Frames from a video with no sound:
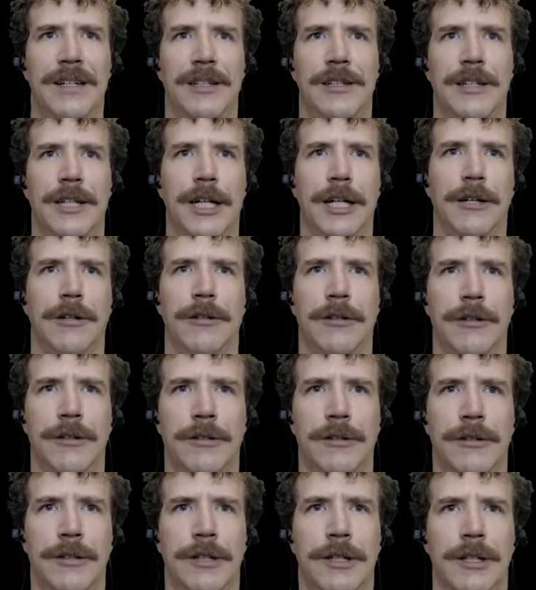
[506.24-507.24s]
Here,
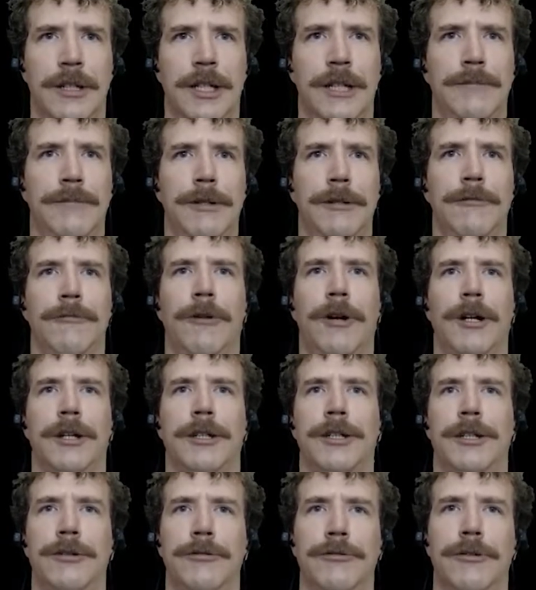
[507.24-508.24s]
let me
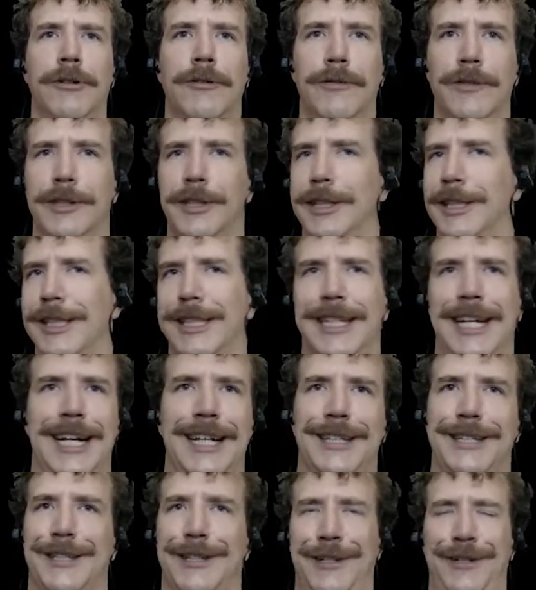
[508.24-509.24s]
walk you over to the
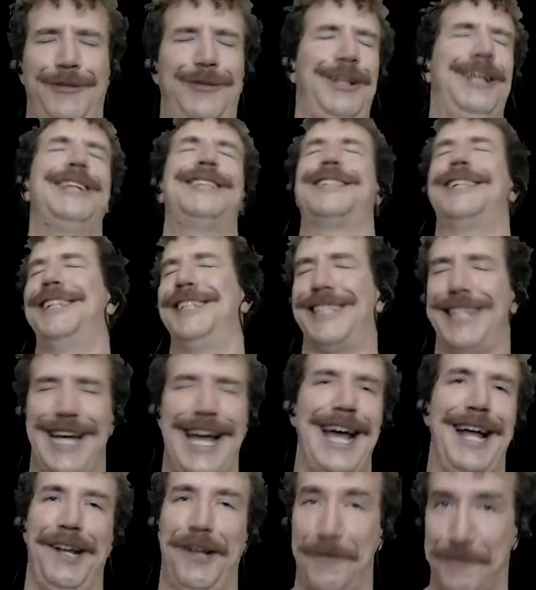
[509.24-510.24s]
castle. Listen,
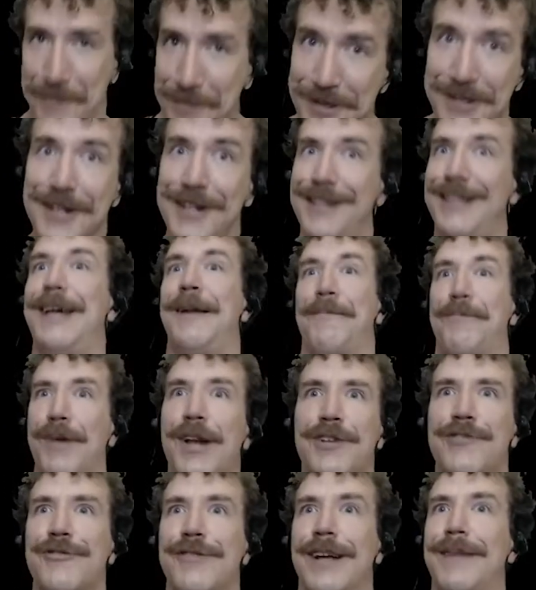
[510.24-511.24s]
Dad, you're putting a lot of
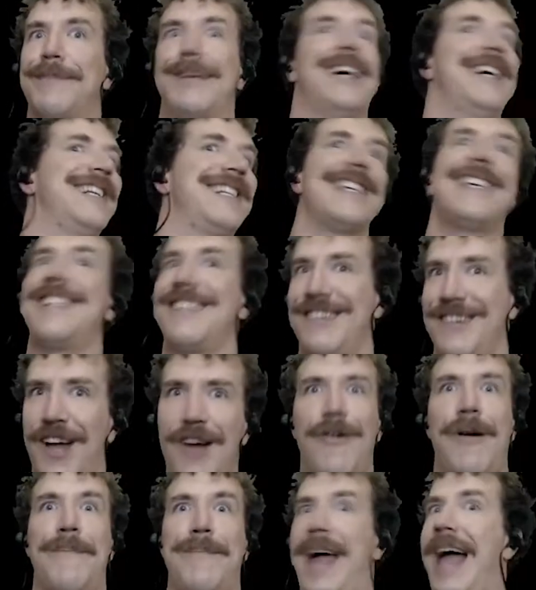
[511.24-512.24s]
pressure on me. I said,
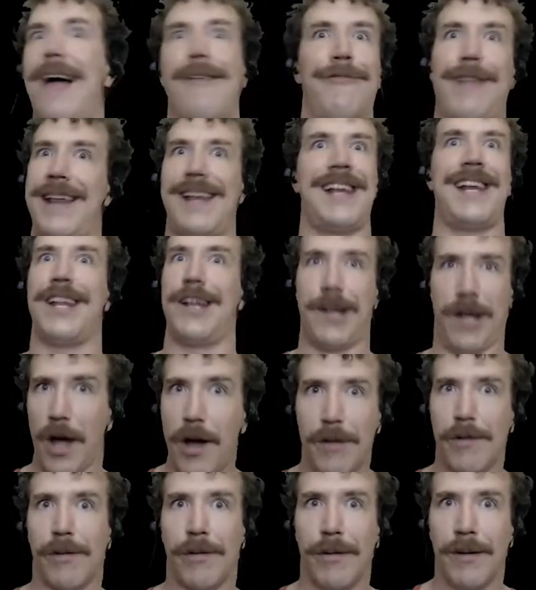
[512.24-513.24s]
no, I'm not ready to
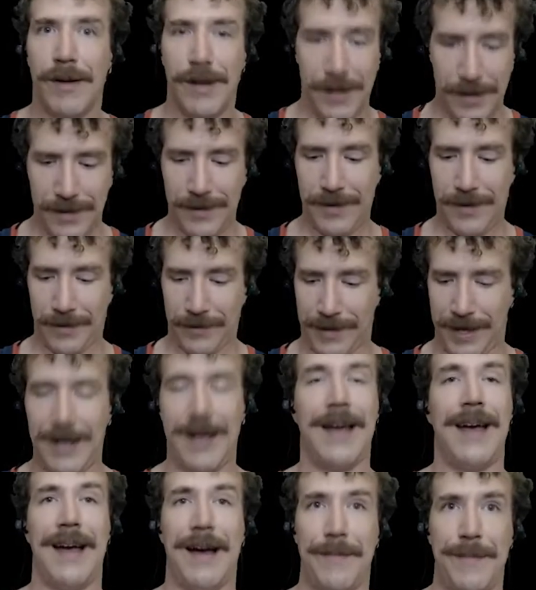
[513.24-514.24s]
go. Okay?
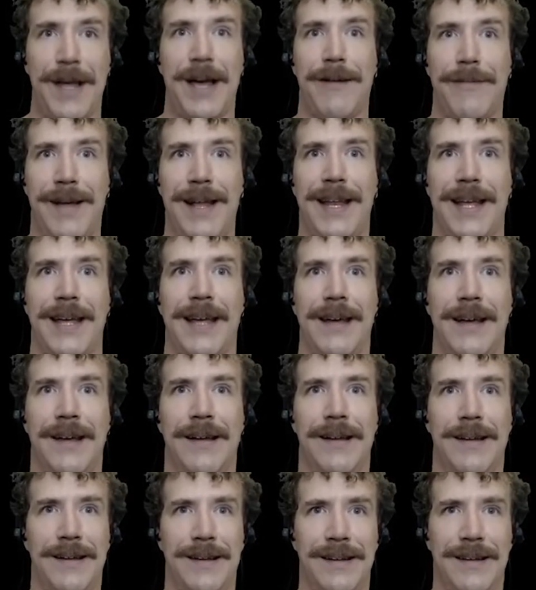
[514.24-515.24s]
I'm not ready.
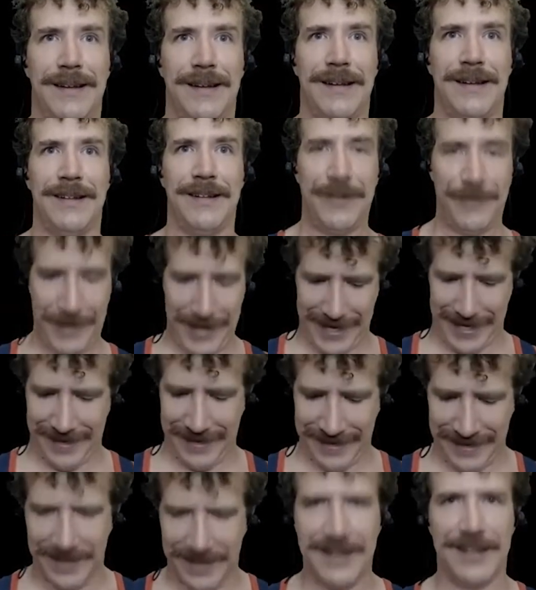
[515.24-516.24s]
Wait,
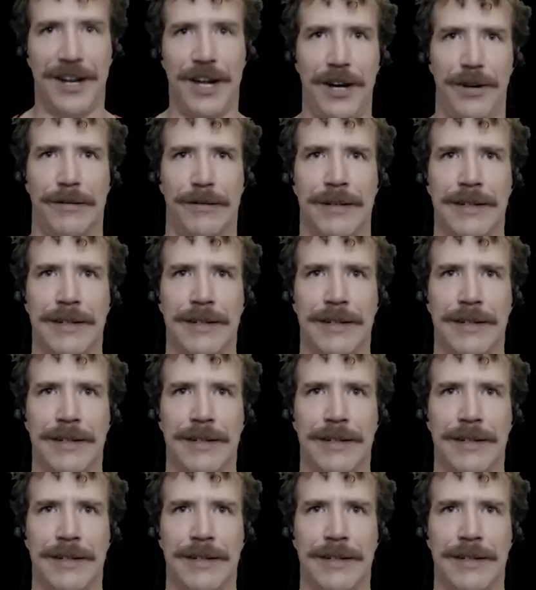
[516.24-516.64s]
no!